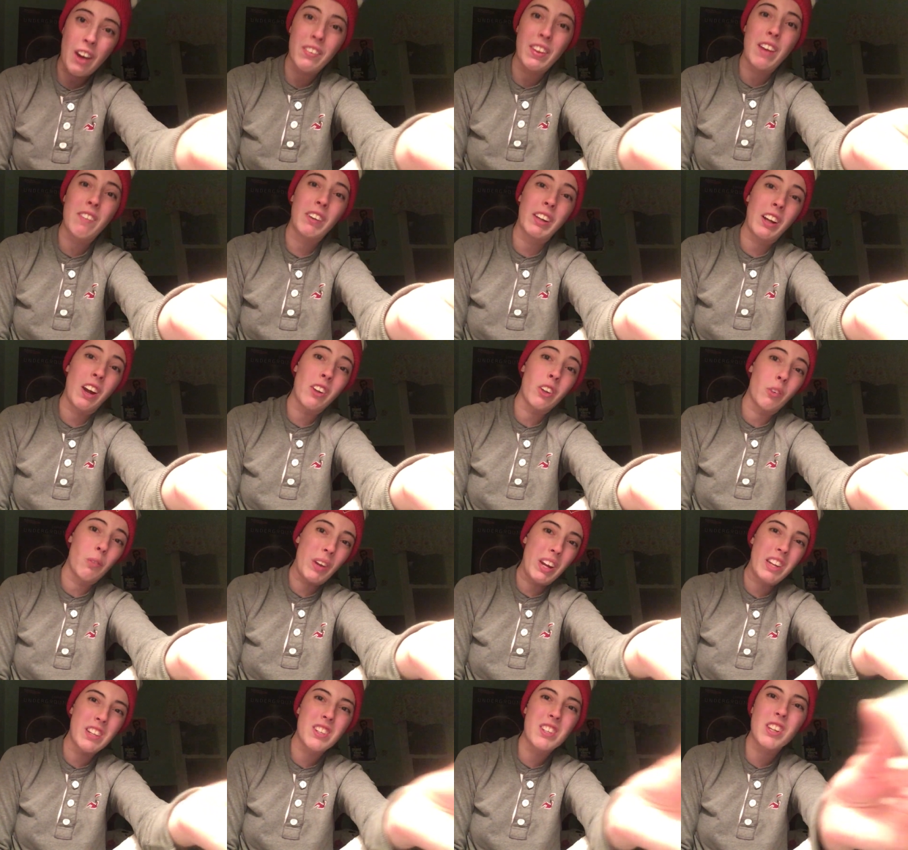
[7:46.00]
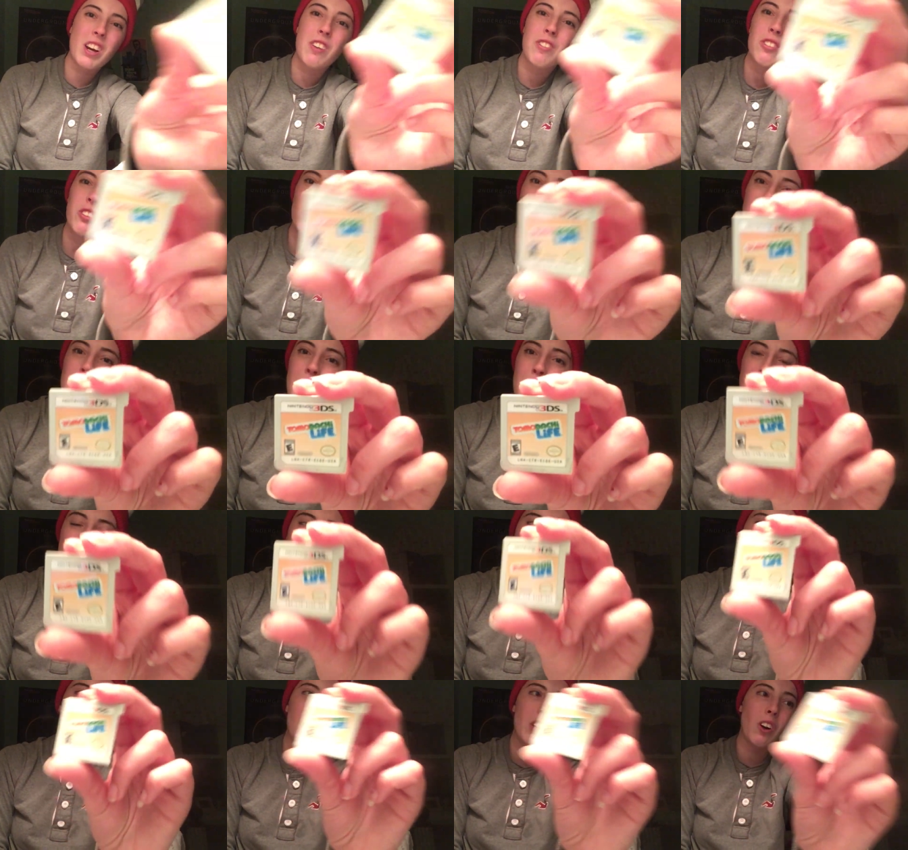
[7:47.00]
how they have like on the Wii and stuff. So you have the
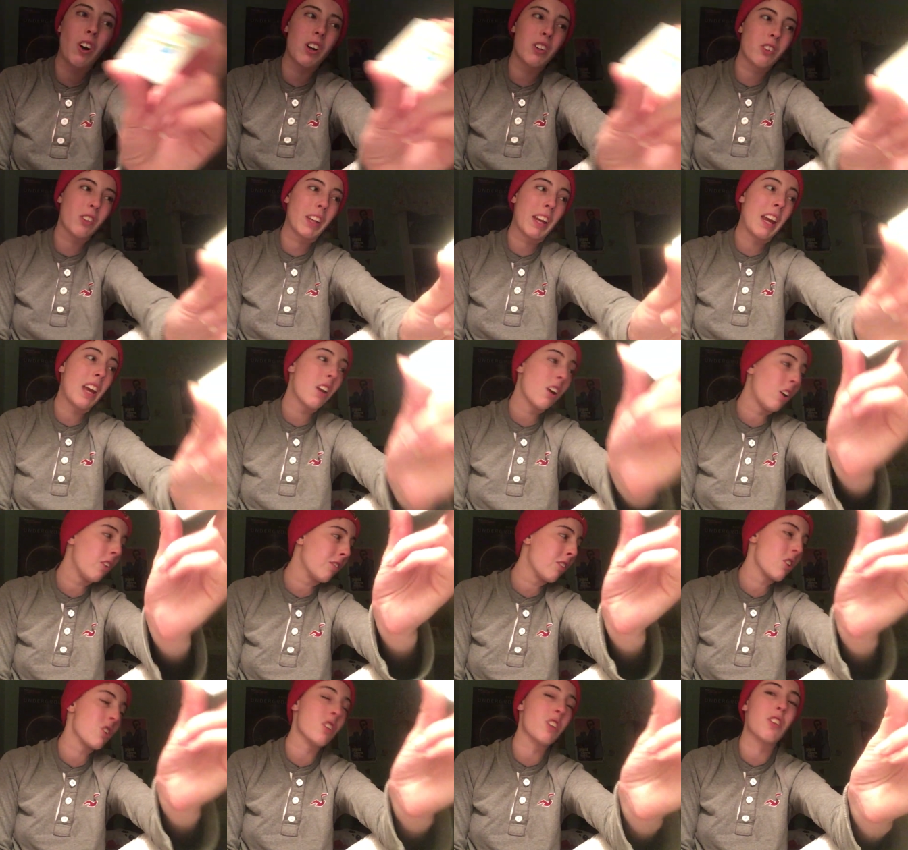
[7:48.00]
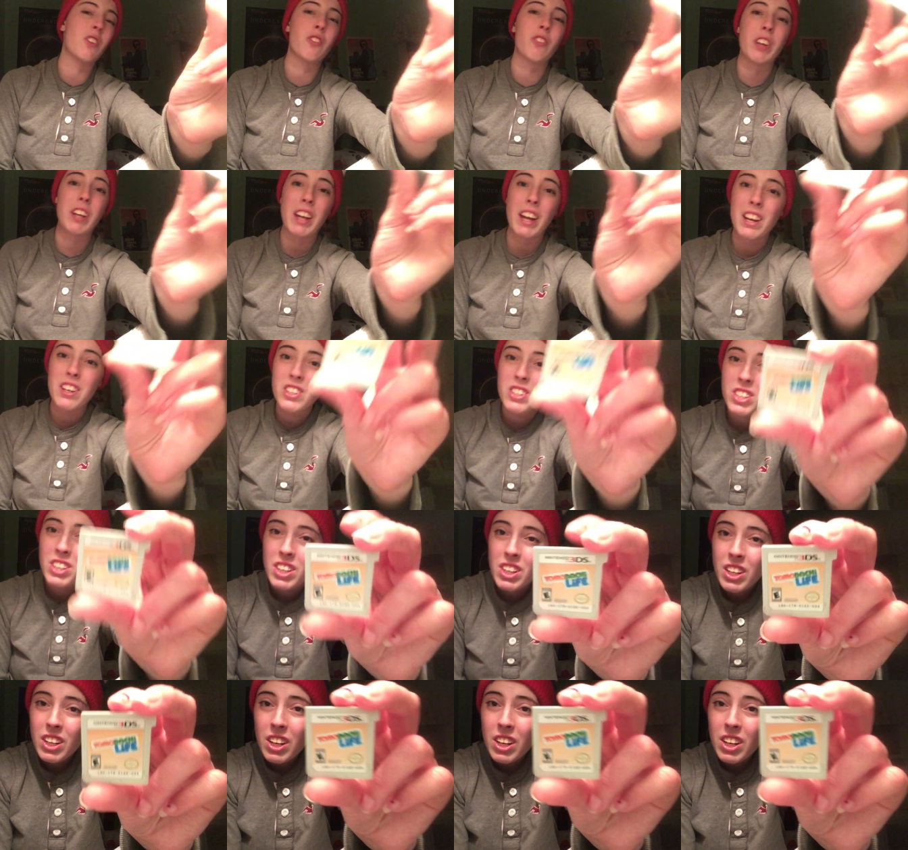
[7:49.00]
Mii's and also the handheld version, 3DS.